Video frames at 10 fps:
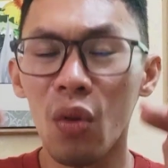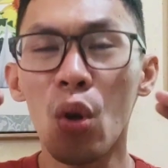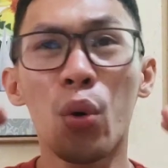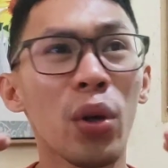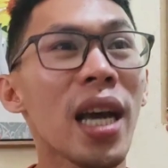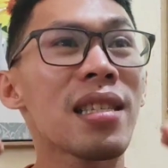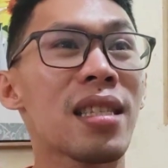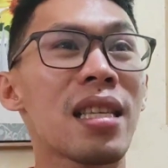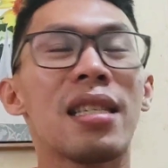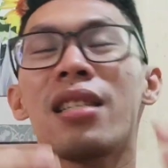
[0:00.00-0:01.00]
who could
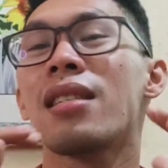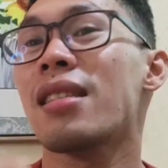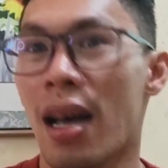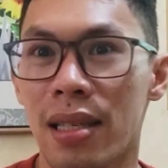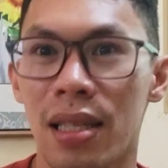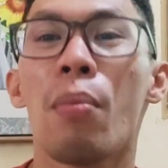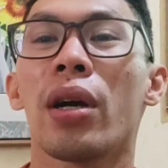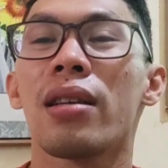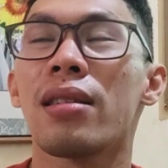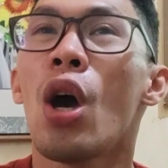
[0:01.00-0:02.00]
assist the
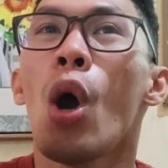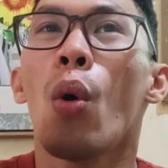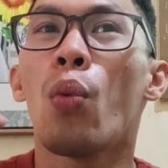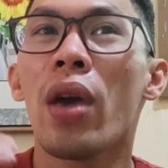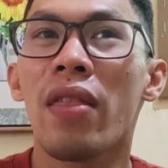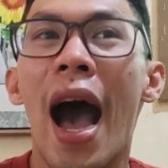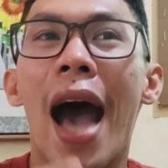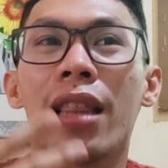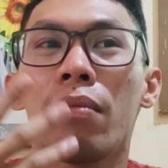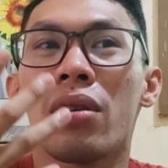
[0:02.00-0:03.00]
customers with
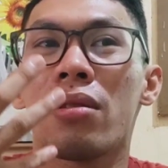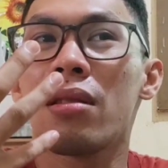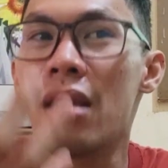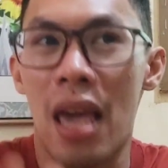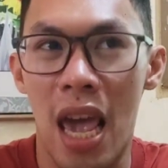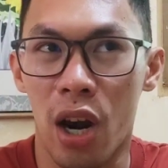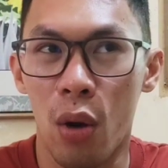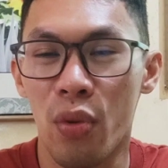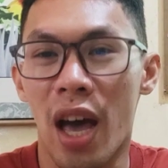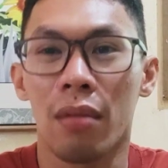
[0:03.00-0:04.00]
utmost care,
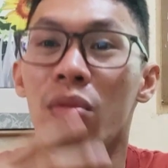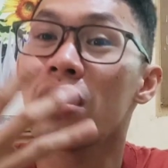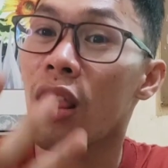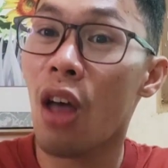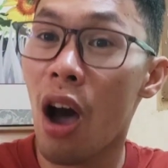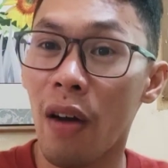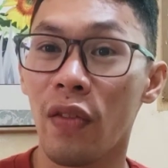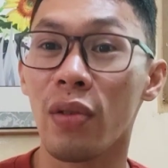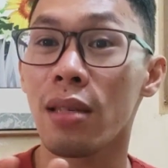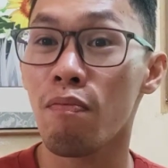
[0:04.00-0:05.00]
with utmost
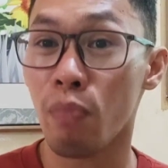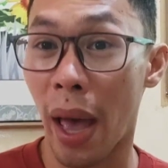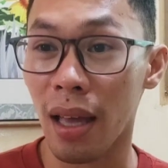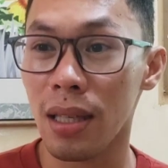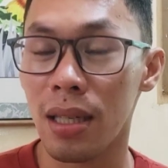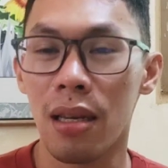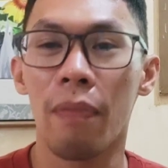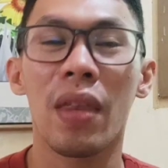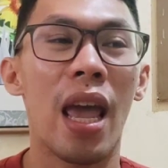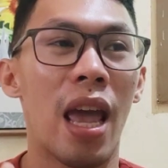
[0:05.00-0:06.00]
love, respect,
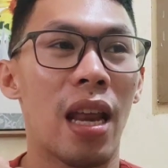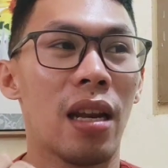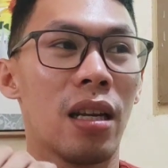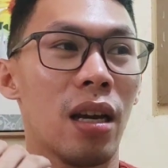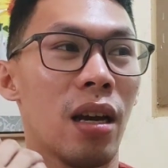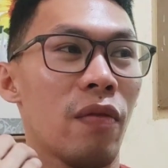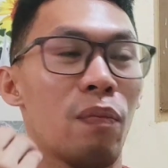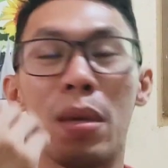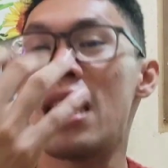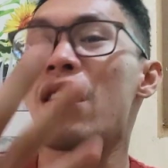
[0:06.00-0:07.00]
and
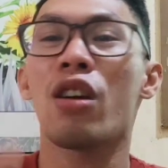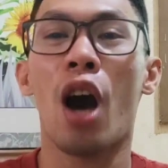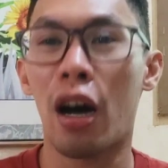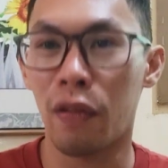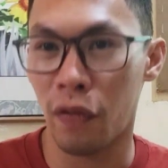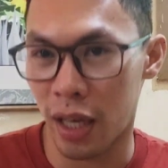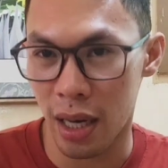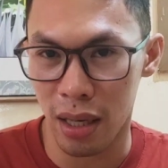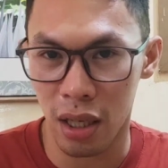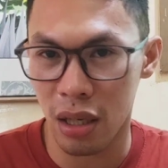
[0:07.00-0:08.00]
being
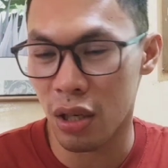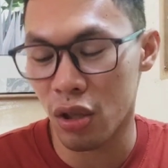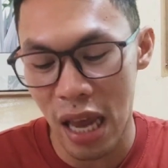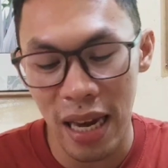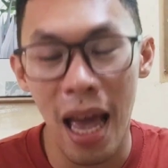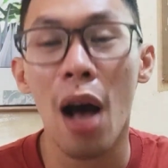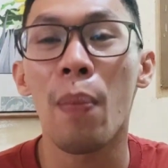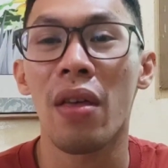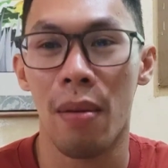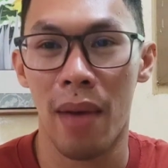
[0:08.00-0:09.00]
confident and
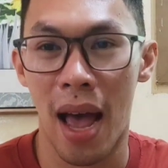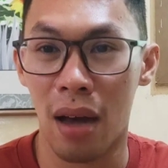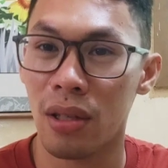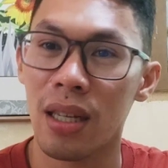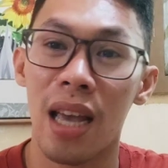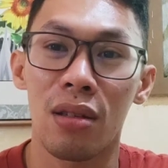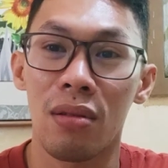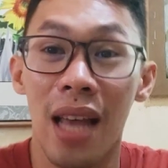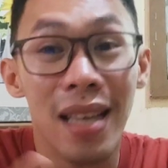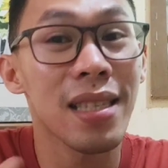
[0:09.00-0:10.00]
helping them out, and
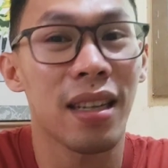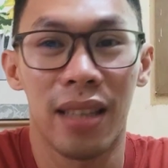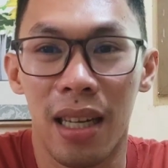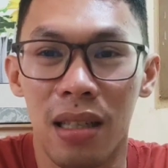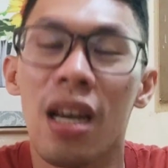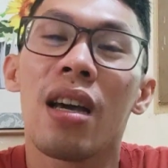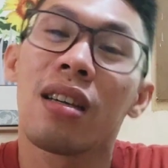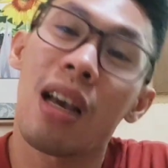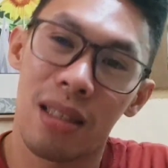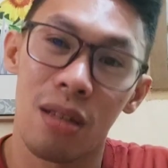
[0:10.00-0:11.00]
to de-escalate
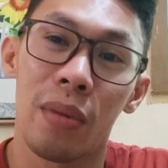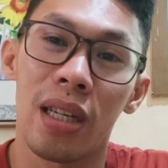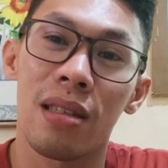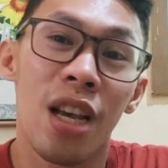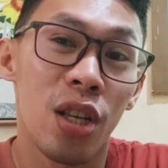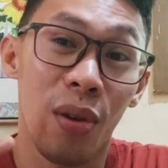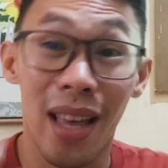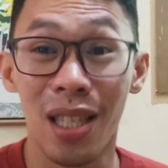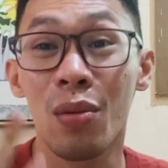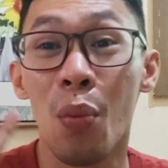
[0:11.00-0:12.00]
customers. So
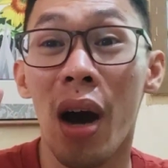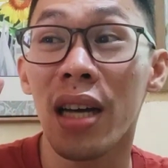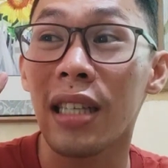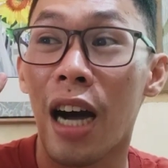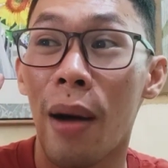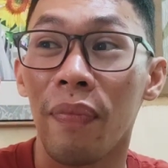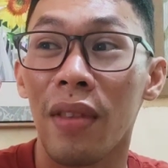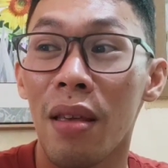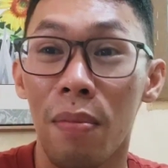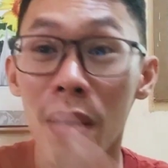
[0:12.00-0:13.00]
that's what
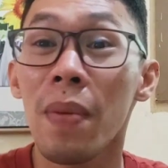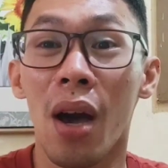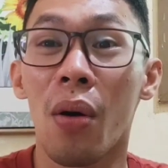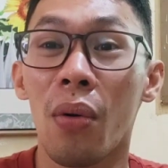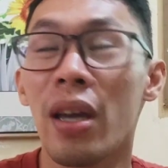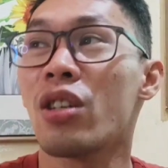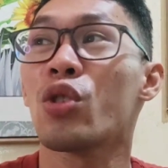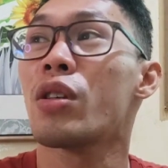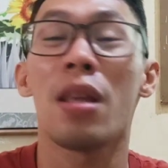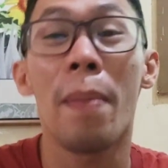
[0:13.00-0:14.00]
the BPO
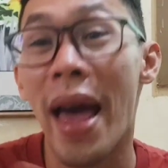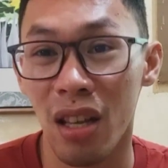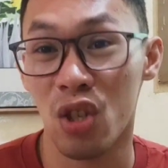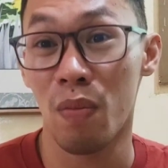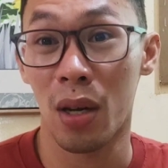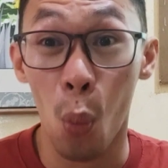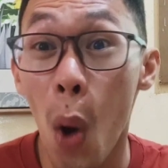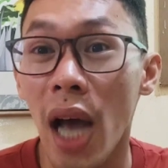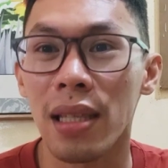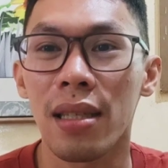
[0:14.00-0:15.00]
industry, the management
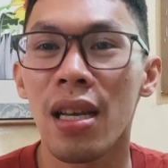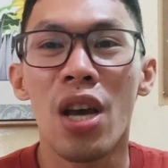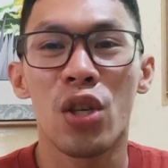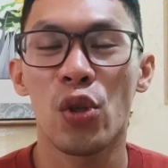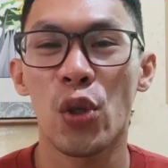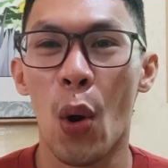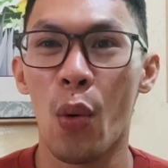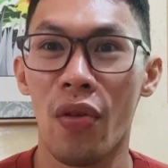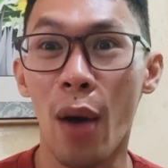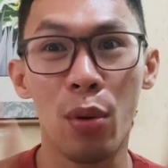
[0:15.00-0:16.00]
wants.
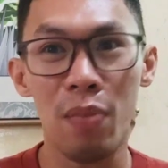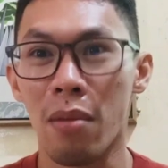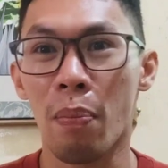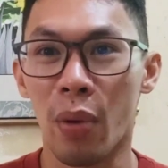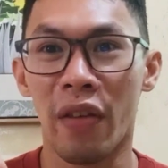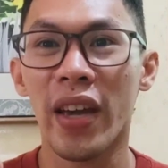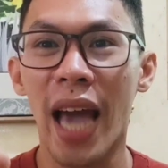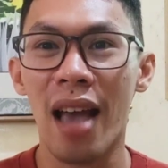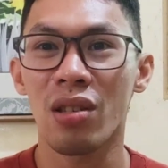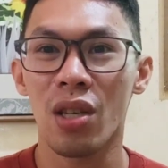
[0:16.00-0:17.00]
So that would be the perfect
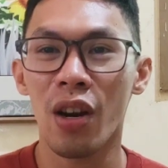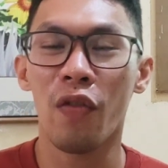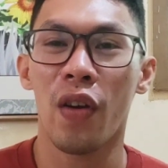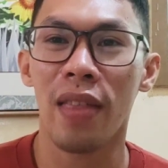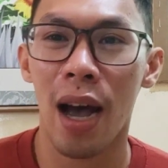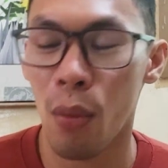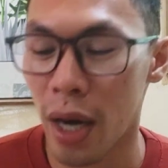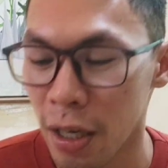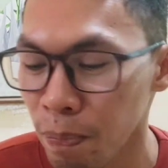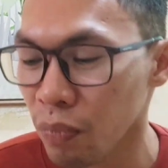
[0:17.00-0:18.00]
answer for that
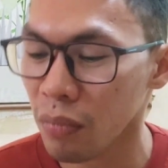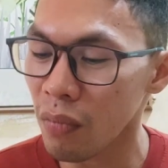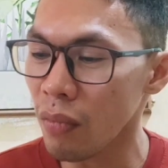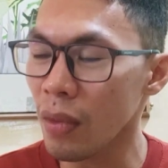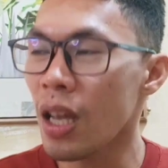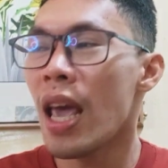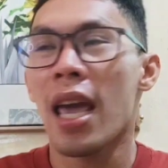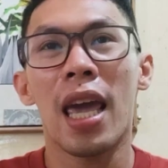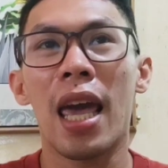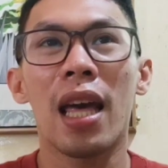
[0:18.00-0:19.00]
one.
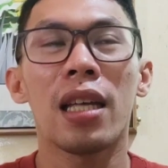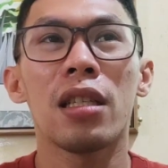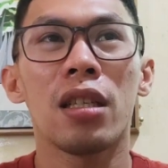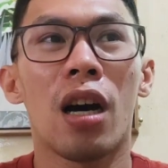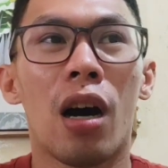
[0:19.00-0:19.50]
And